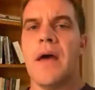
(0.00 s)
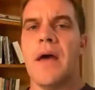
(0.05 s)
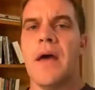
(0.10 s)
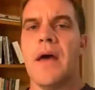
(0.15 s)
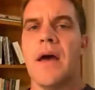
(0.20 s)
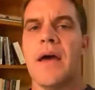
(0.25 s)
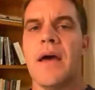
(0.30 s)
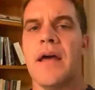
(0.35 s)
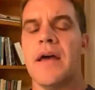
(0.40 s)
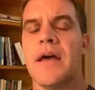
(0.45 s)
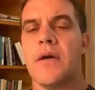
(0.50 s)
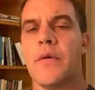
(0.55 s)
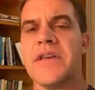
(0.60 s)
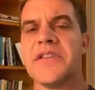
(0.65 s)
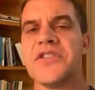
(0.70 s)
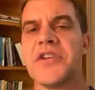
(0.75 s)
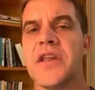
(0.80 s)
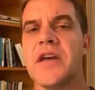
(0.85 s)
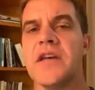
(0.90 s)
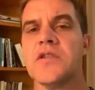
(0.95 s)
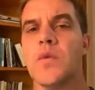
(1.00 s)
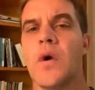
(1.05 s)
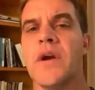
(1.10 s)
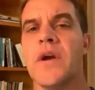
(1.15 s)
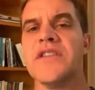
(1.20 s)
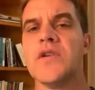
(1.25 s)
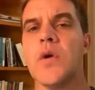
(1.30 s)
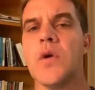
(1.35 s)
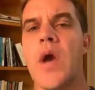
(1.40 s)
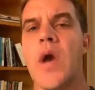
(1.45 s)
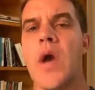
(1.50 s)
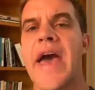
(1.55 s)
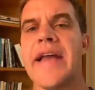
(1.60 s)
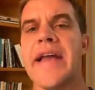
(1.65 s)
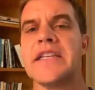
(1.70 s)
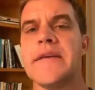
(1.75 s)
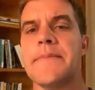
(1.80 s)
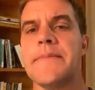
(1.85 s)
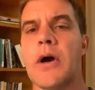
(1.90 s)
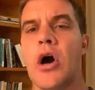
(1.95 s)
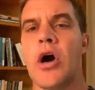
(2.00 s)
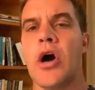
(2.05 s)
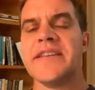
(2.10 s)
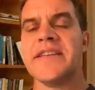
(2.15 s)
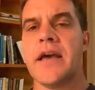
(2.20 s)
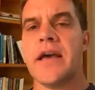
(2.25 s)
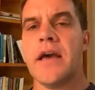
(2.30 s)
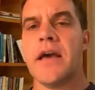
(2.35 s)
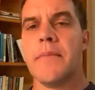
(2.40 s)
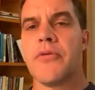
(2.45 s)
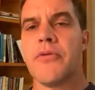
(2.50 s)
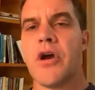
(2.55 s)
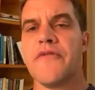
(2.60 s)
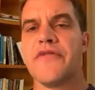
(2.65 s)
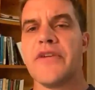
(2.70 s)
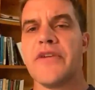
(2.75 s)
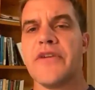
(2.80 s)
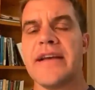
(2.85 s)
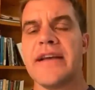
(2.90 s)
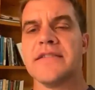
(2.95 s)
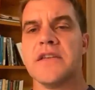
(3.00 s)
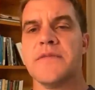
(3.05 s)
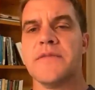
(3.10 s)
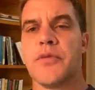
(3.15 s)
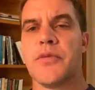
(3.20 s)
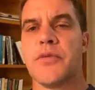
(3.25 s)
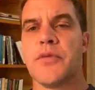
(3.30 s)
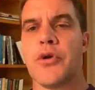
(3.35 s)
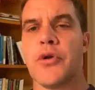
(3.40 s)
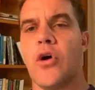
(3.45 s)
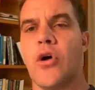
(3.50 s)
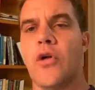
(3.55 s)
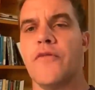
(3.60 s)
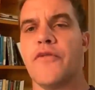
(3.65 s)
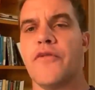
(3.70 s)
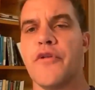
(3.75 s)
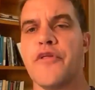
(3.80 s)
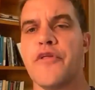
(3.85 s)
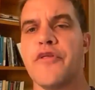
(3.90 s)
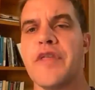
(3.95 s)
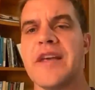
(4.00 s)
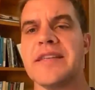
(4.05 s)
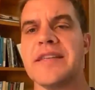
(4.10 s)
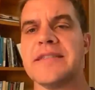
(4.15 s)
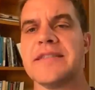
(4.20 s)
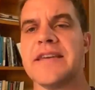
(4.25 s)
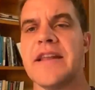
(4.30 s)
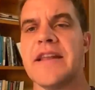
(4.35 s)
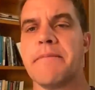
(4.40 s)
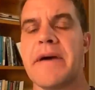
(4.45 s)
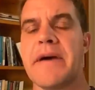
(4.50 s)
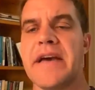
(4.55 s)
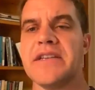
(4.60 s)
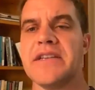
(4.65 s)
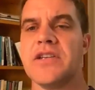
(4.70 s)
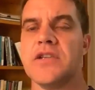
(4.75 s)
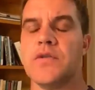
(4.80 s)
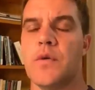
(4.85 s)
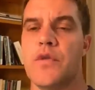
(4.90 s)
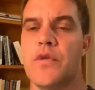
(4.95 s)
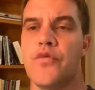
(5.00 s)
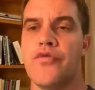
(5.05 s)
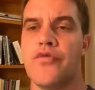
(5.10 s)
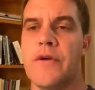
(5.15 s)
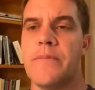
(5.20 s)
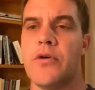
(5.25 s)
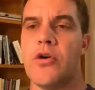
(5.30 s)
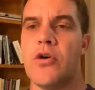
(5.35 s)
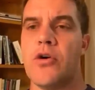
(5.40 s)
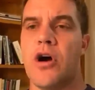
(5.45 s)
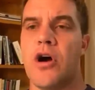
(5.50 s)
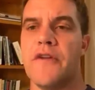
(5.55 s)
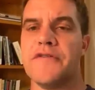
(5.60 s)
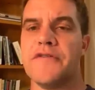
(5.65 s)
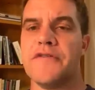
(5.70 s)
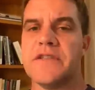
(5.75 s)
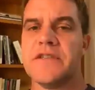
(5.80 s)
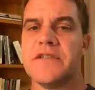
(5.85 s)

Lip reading: Question here is, what is your antibiotic prophylaxis protocol for thick skin patients with rib grafts?